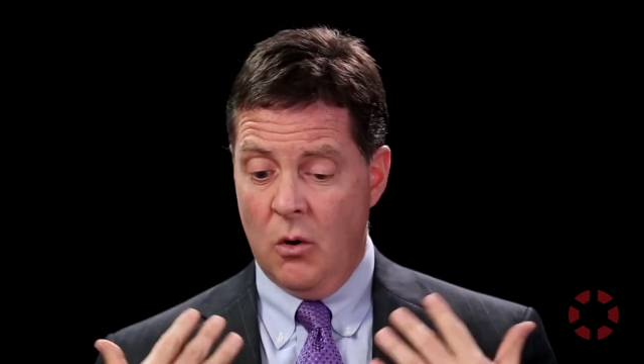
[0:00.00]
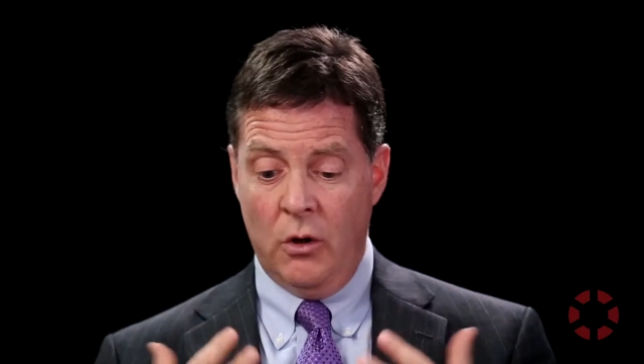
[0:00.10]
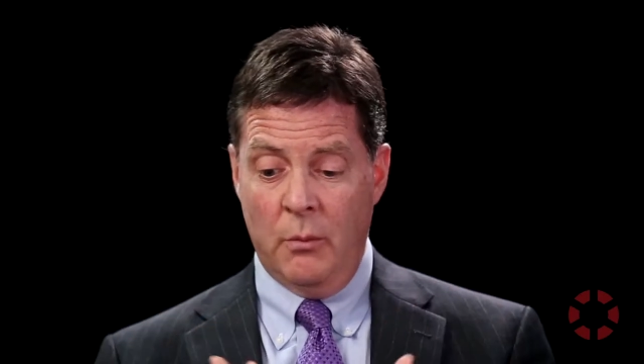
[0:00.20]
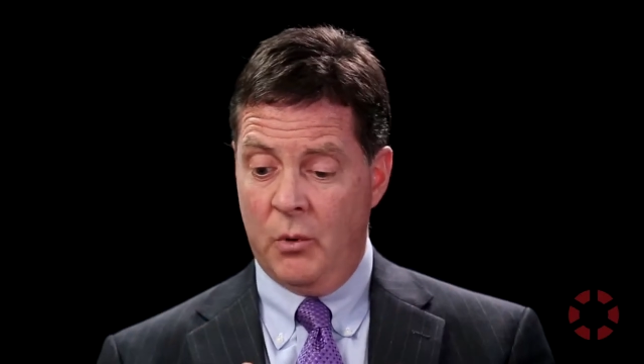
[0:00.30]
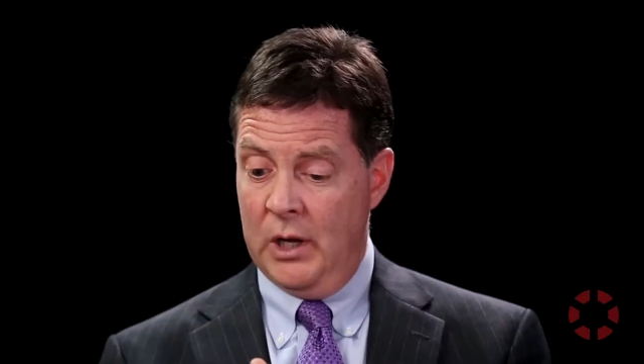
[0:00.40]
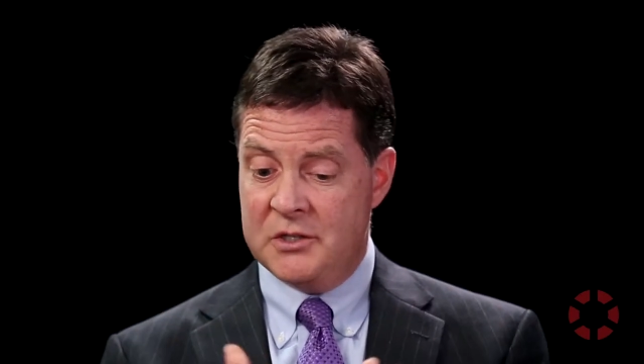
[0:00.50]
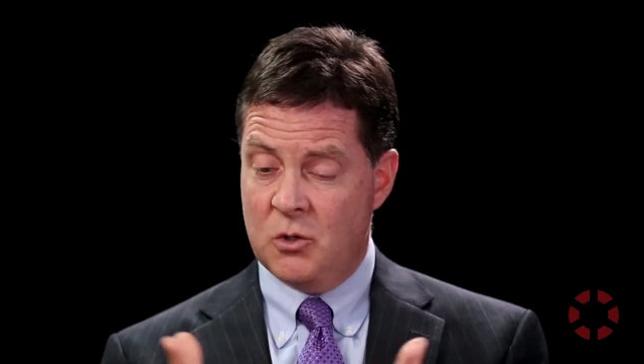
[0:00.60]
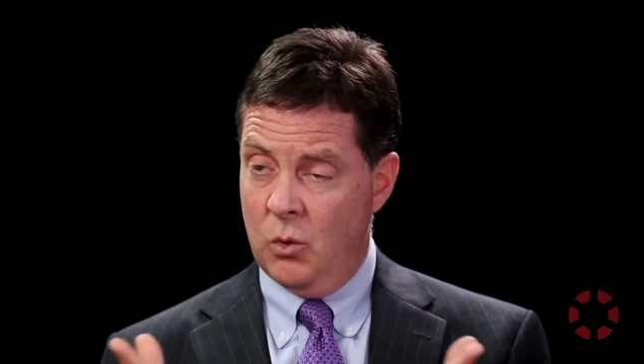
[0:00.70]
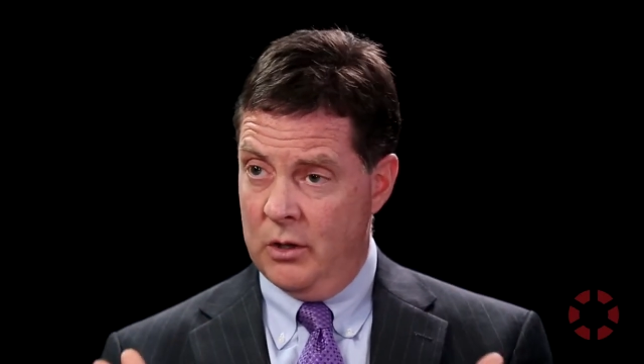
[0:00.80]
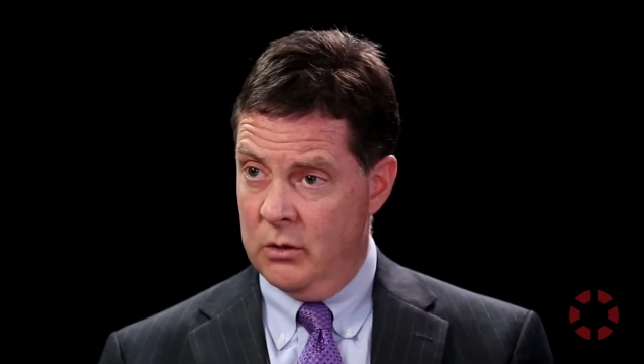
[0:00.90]
or
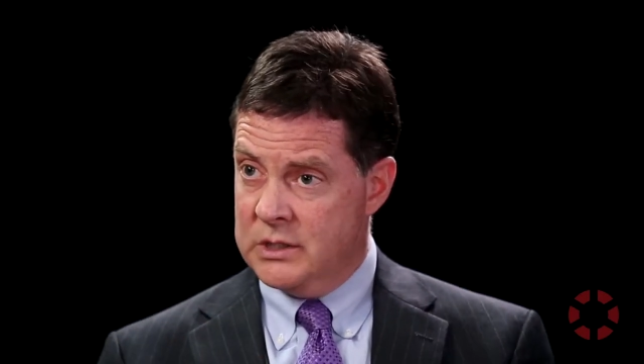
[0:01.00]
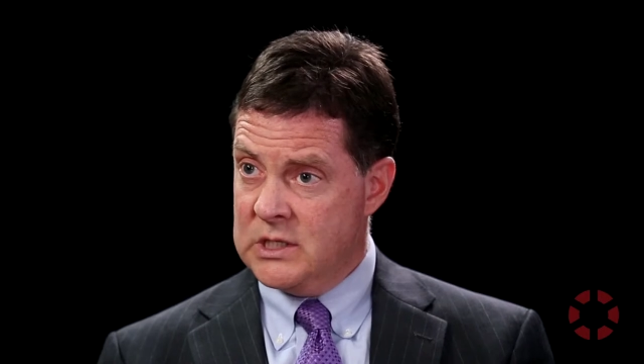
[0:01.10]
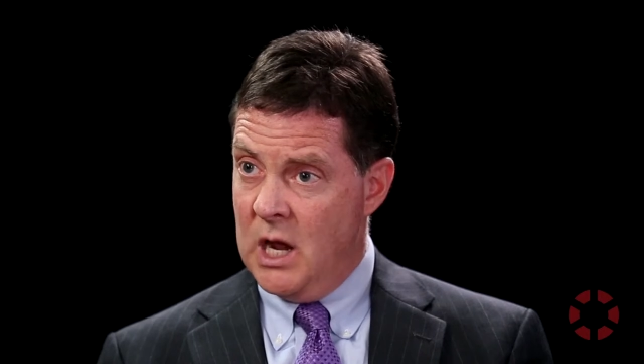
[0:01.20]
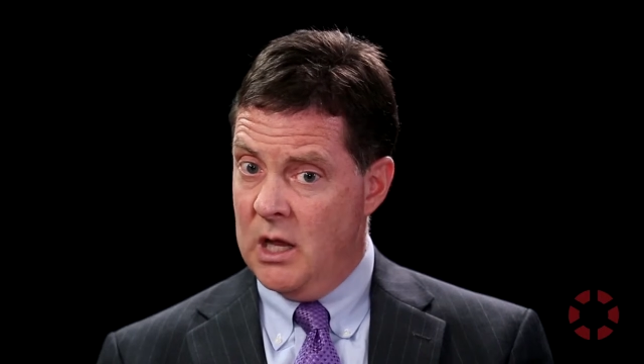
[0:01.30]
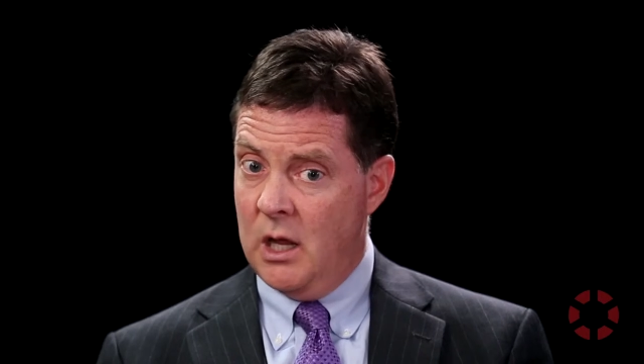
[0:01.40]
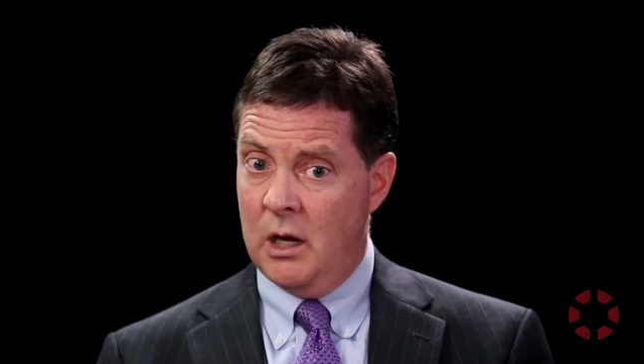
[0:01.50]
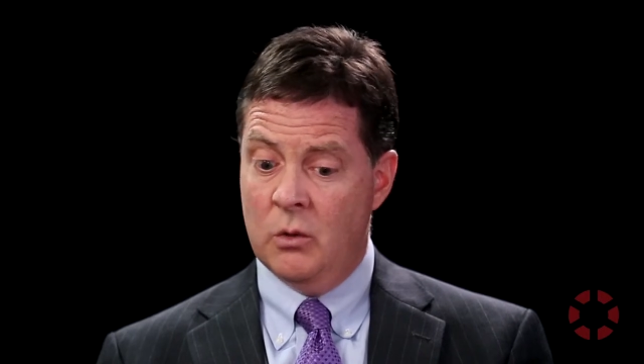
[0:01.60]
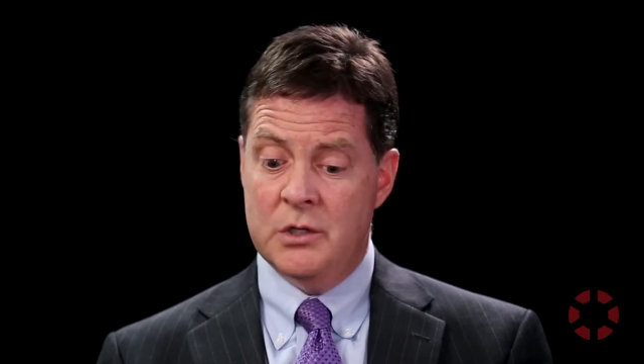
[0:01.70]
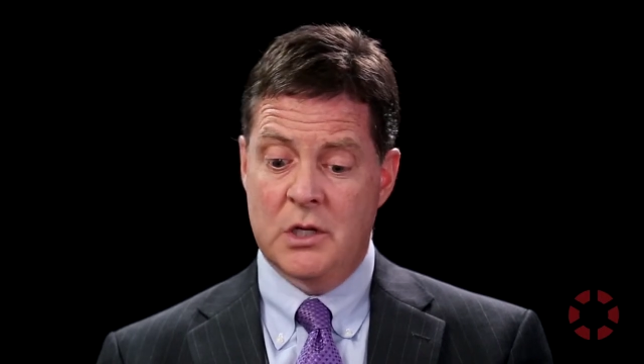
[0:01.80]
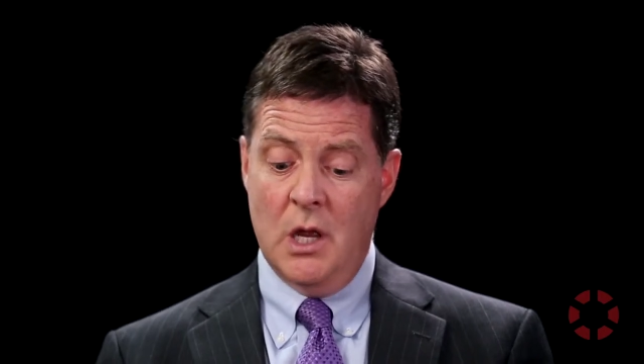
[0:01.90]
implants or whether it's sign
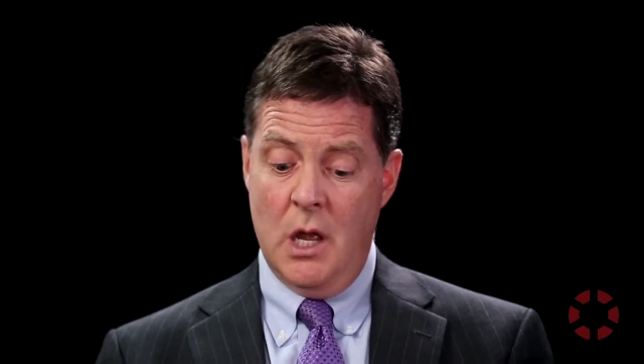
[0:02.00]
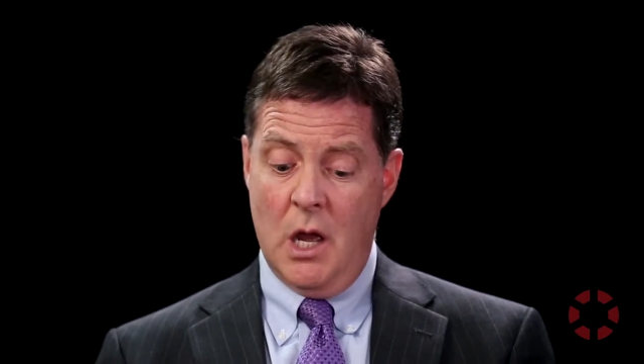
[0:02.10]
language.